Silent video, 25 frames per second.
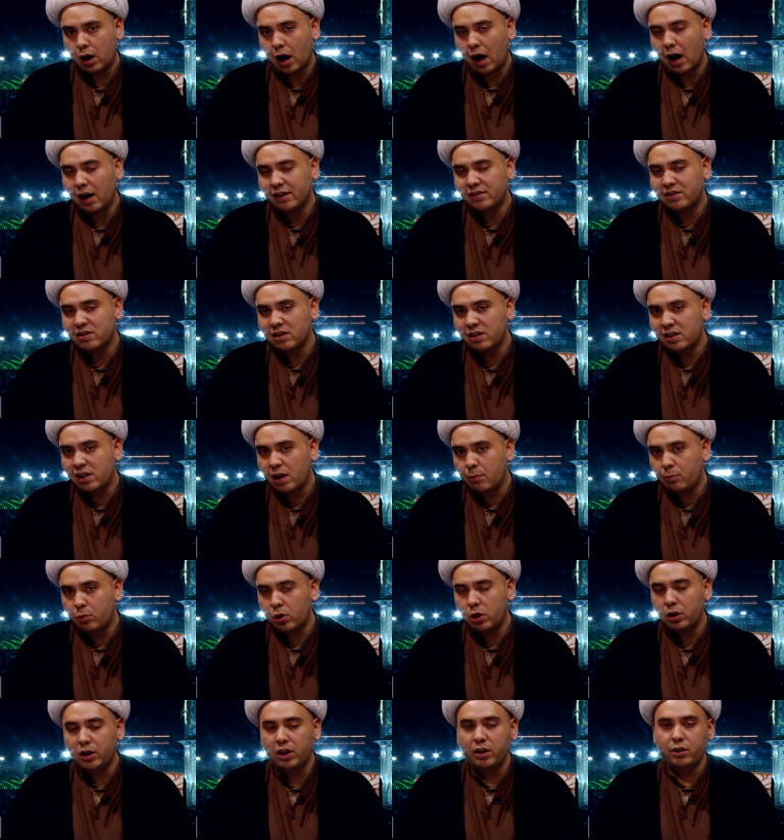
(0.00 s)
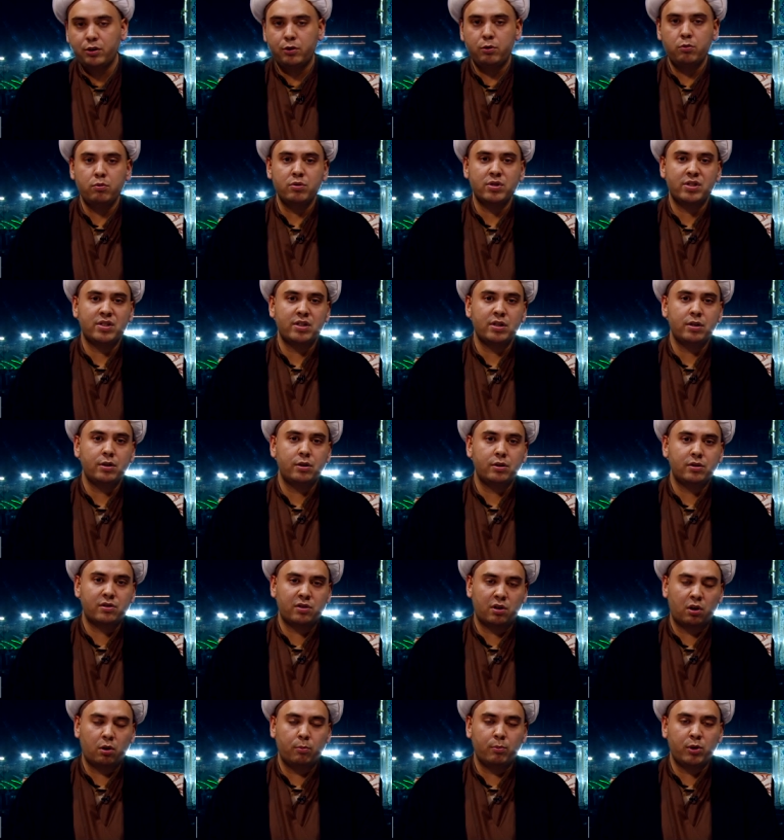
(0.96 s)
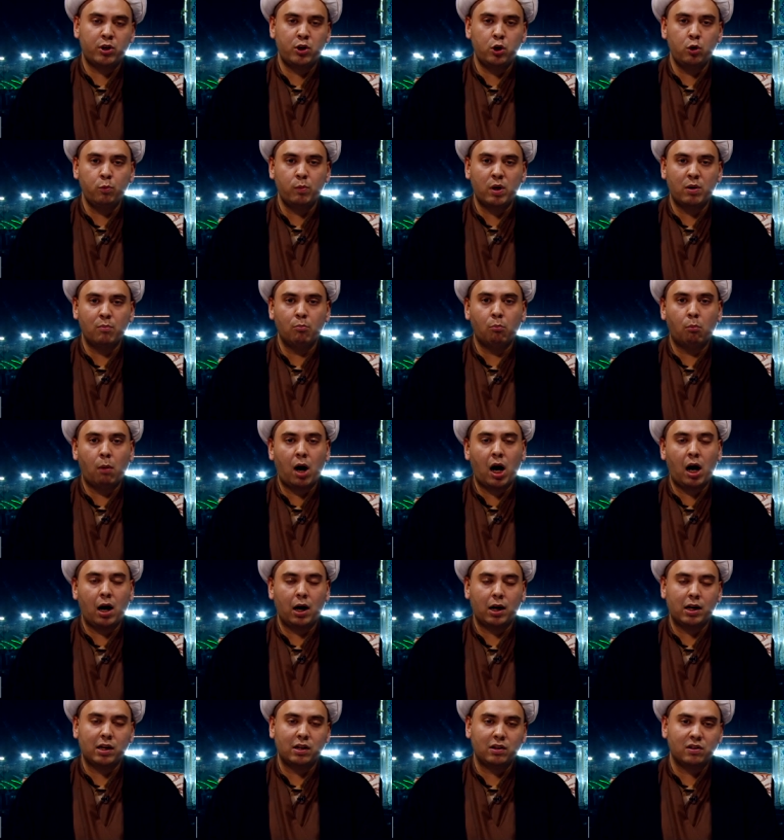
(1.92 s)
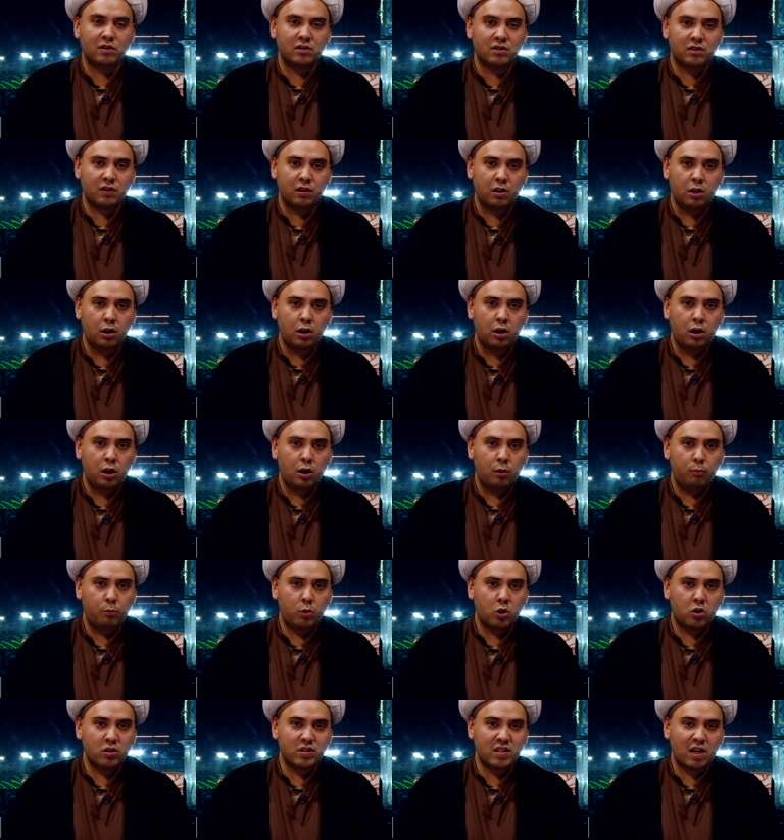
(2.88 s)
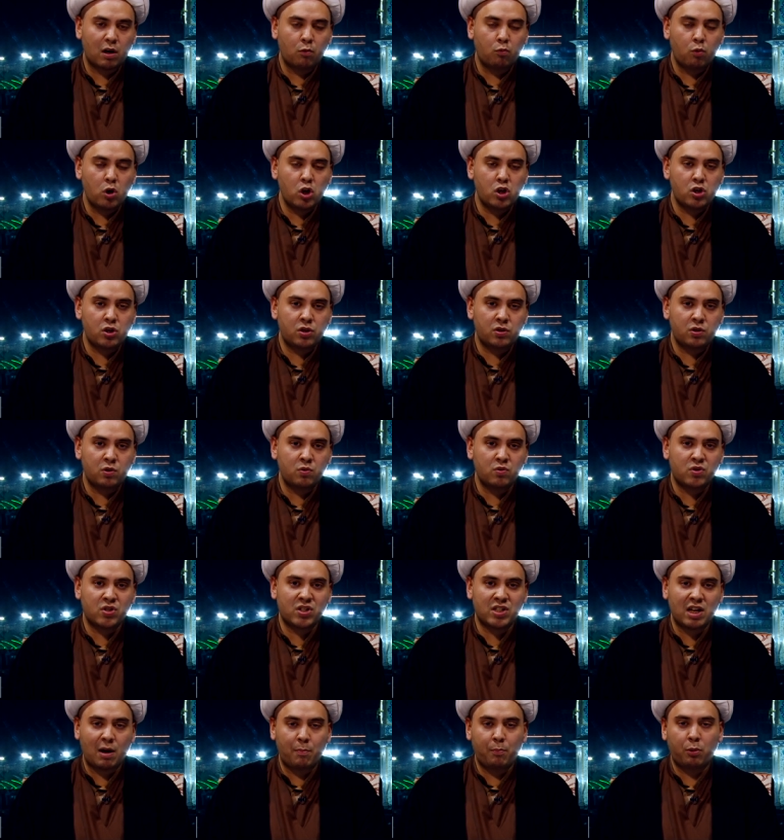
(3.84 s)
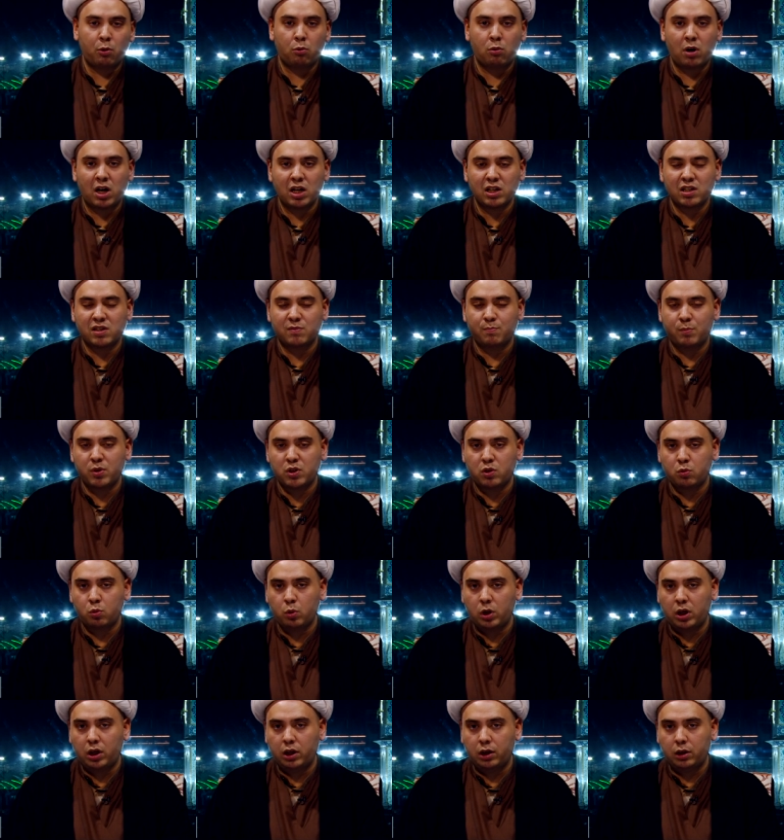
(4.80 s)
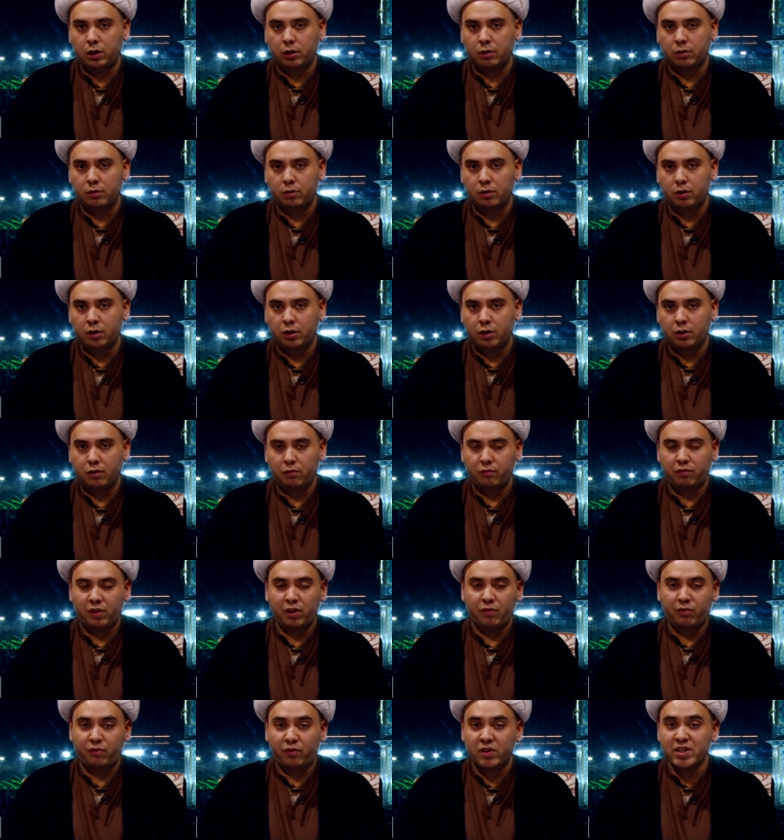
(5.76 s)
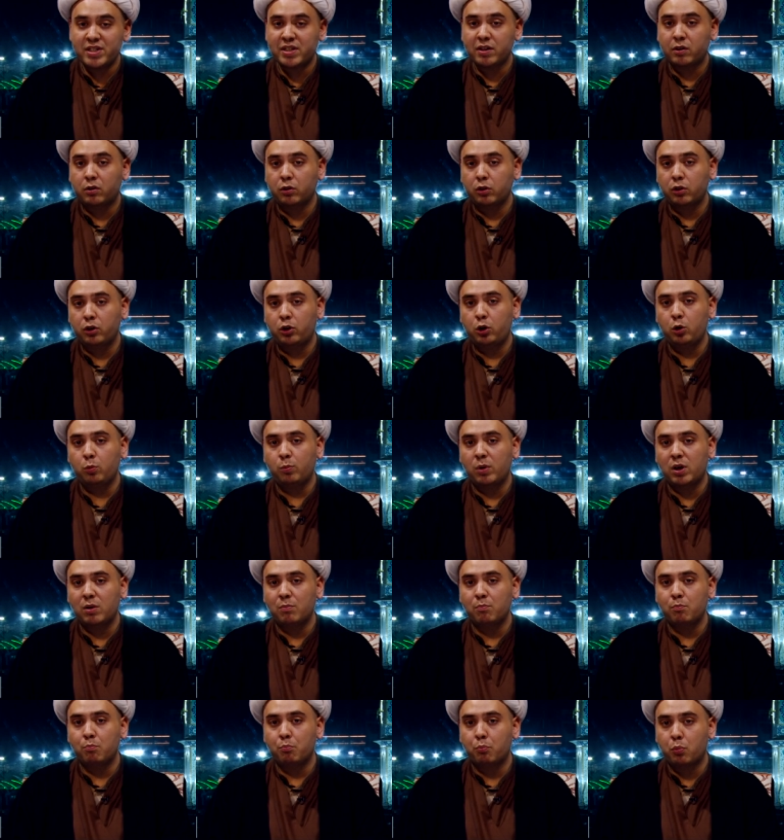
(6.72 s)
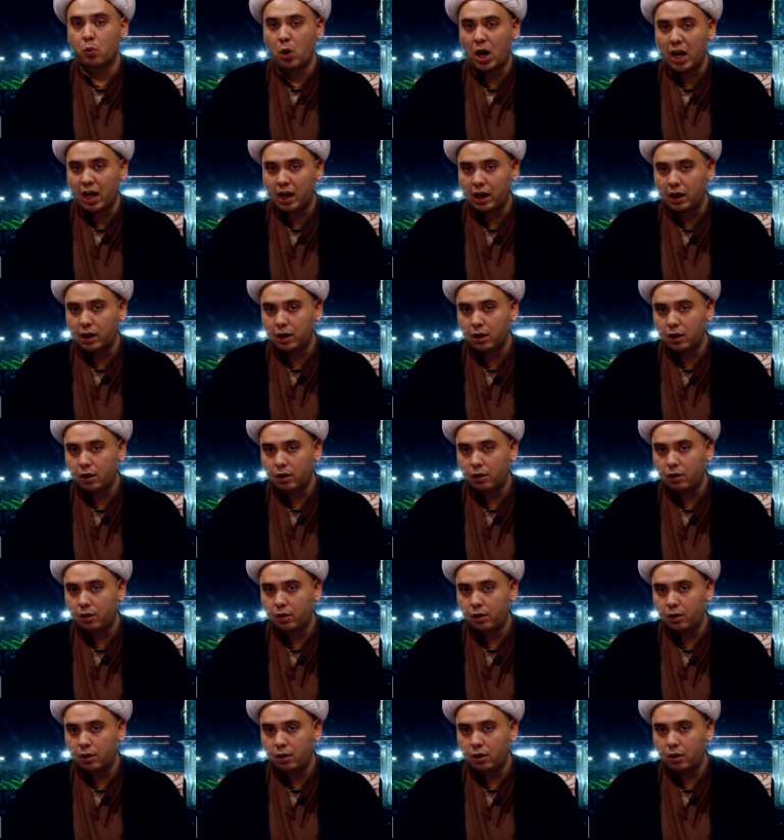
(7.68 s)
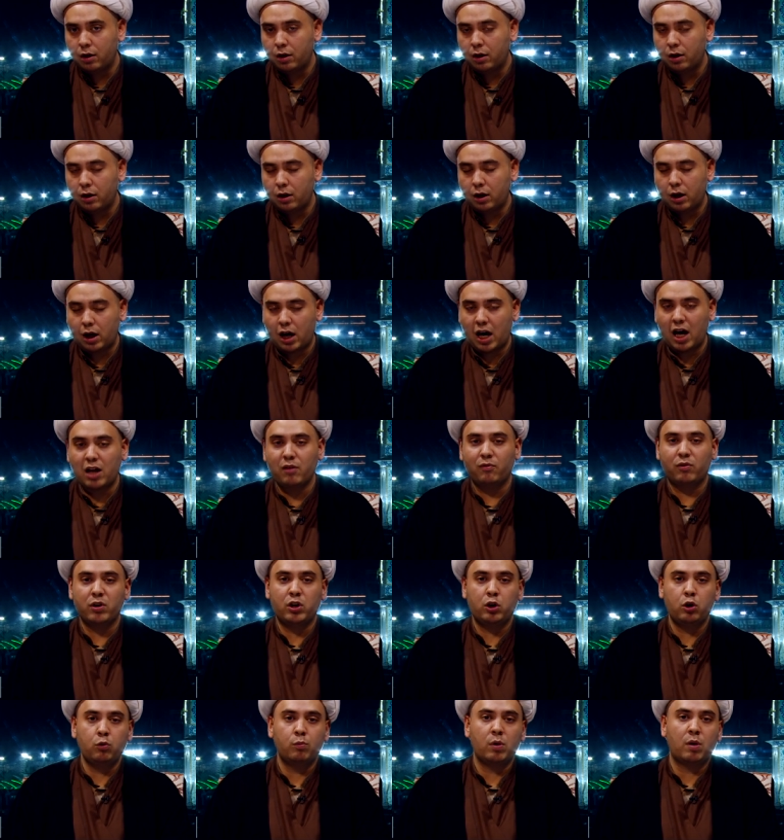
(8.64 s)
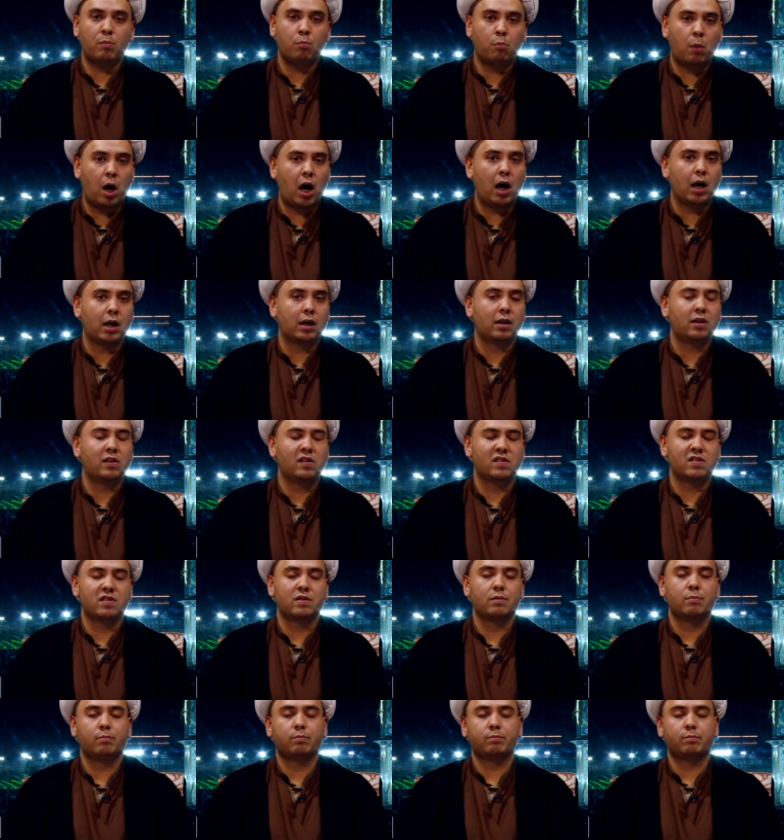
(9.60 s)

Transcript: I deliberately use the term human mind because I wish to separate between the physical human brain and the human mind.